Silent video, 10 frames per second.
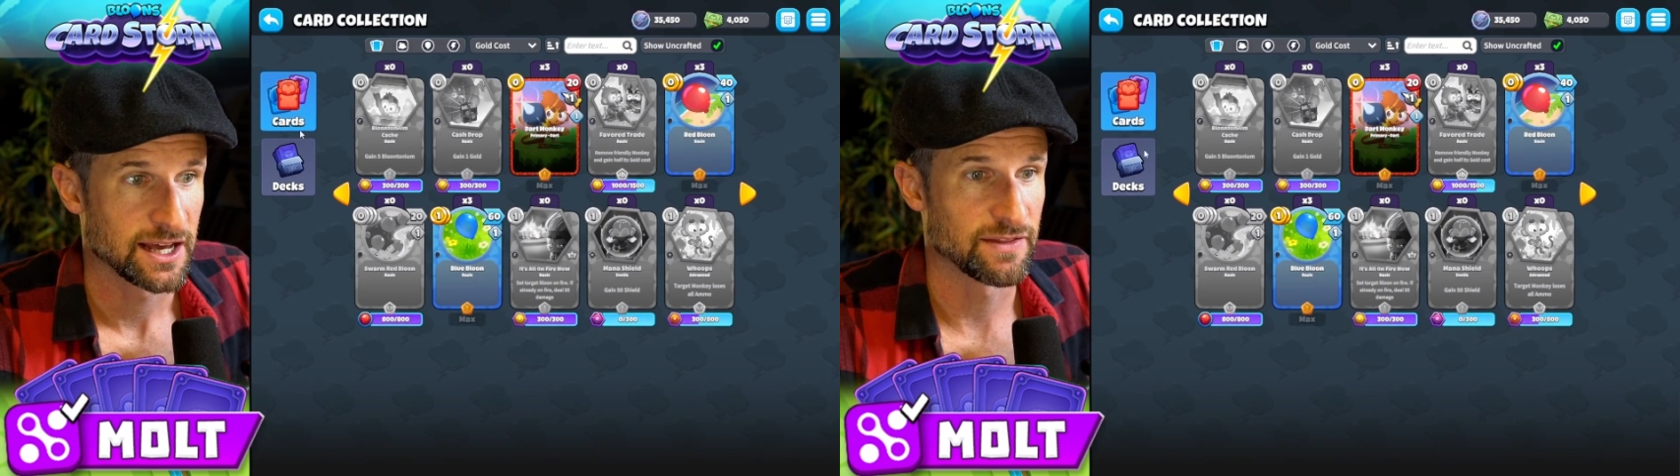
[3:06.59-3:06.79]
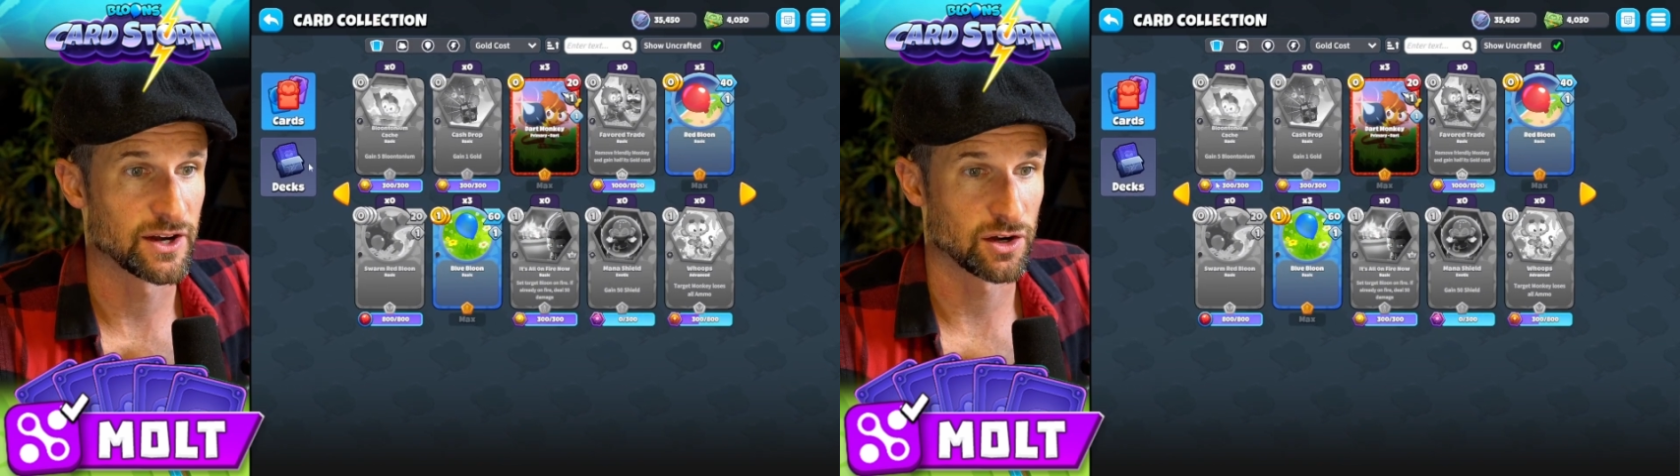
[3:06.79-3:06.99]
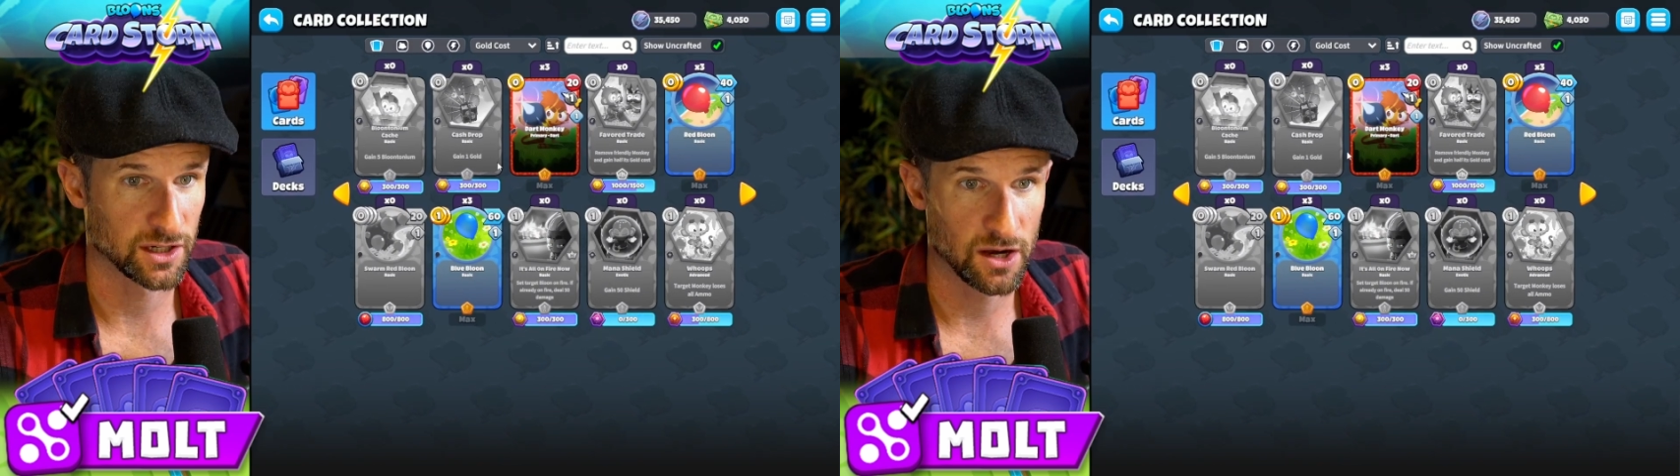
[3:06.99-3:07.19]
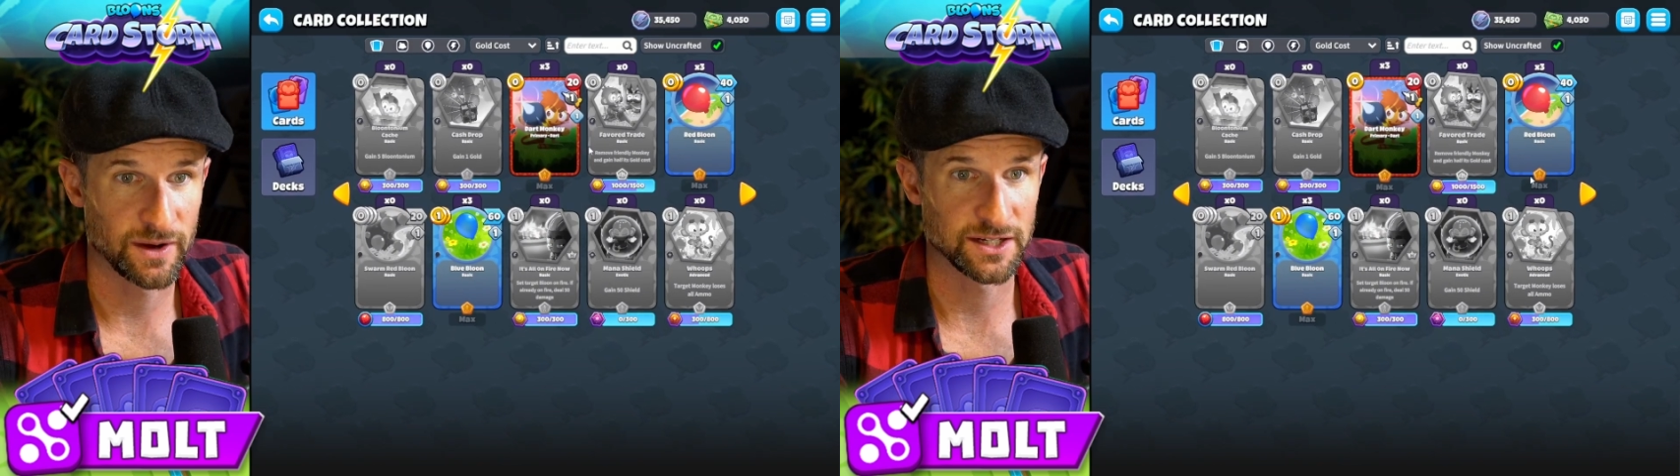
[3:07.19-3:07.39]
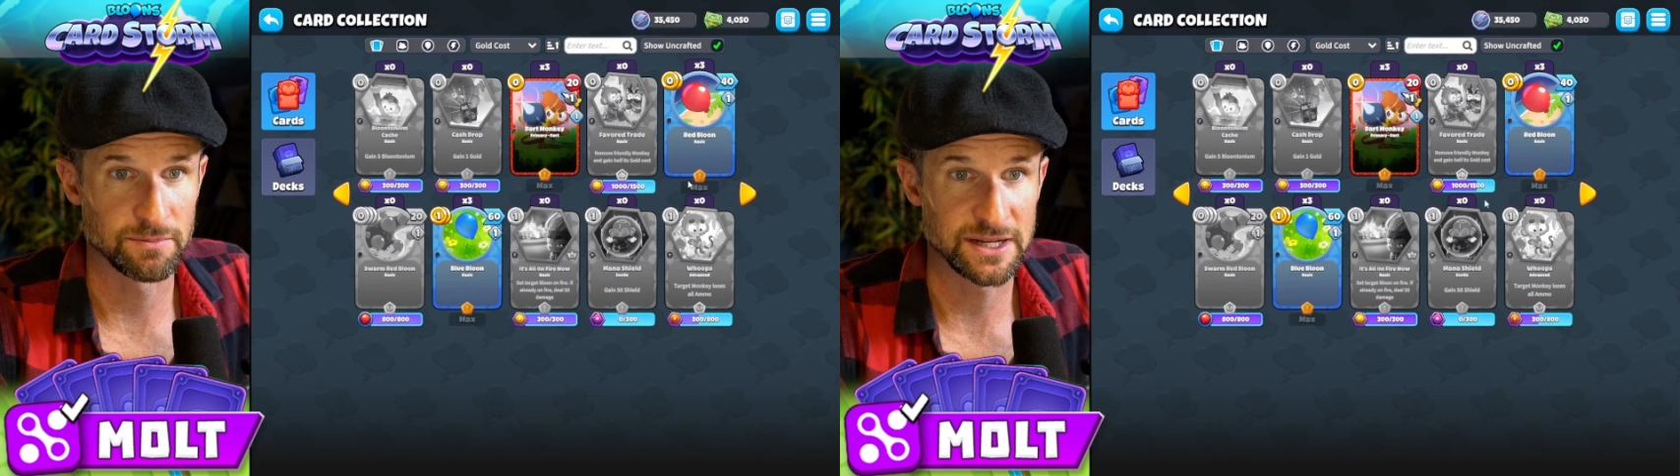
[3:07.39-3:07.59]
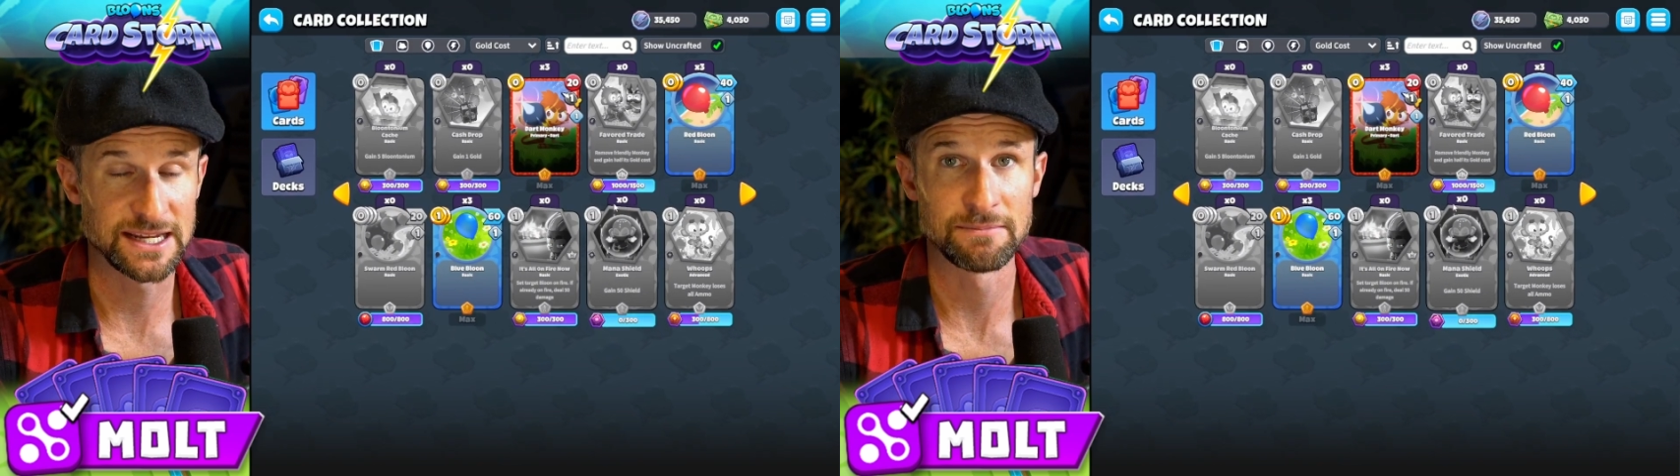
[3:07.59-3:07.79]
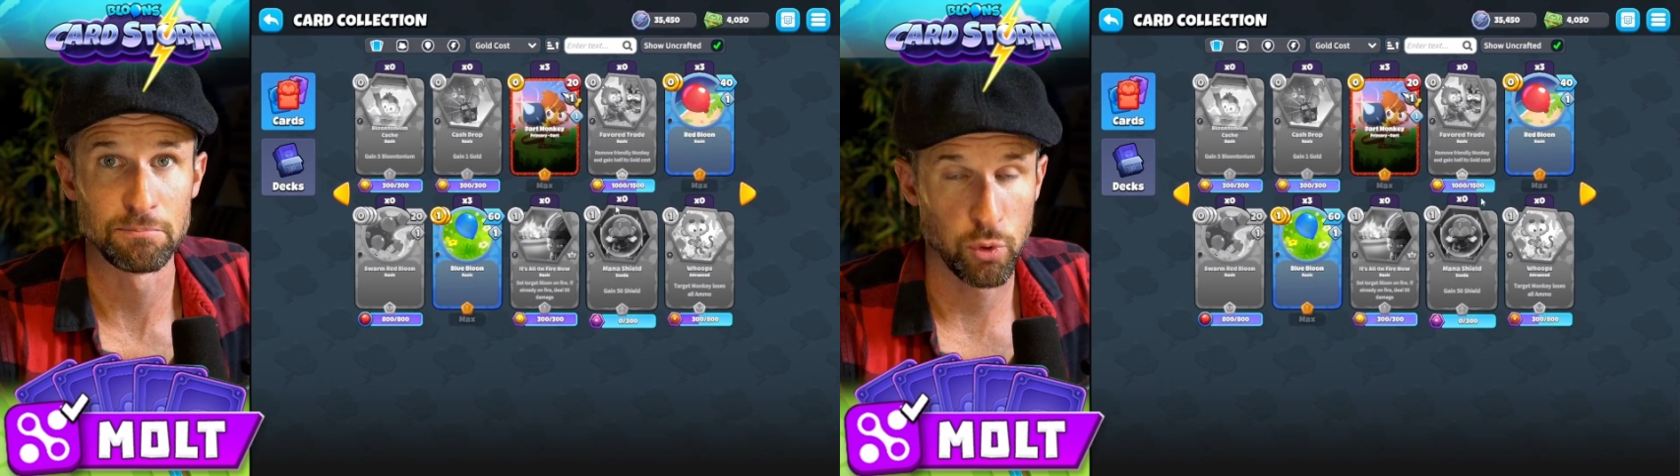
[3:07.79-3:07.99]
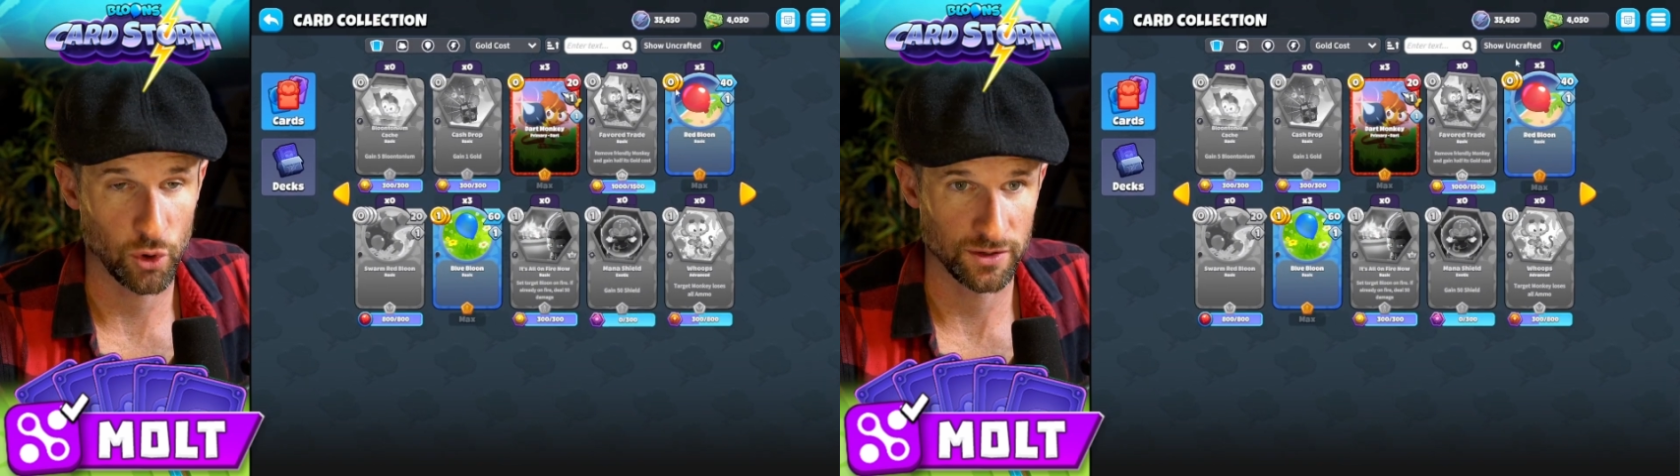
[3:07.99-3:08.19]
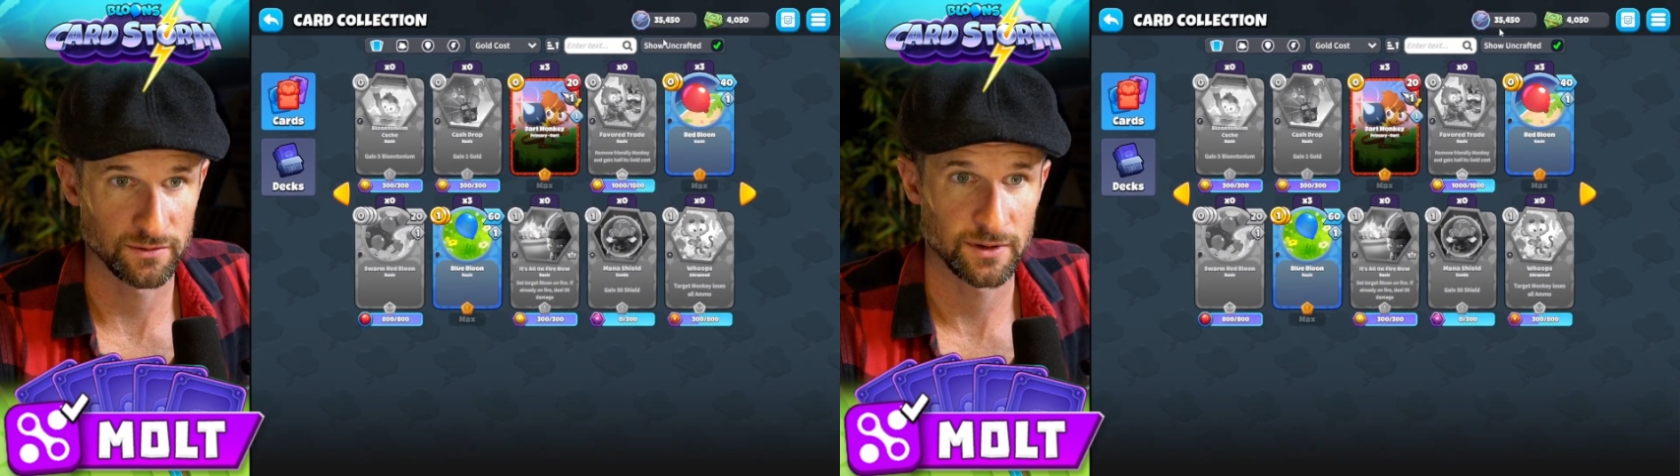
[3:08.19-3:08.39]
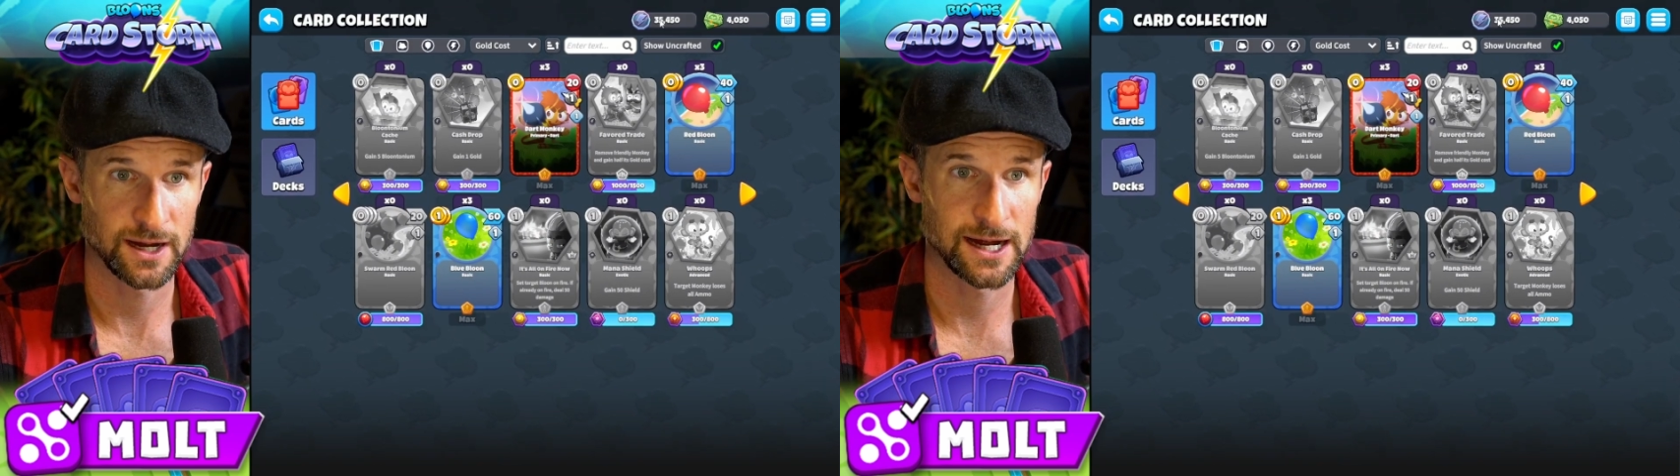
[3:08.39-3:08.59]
that are going to be important.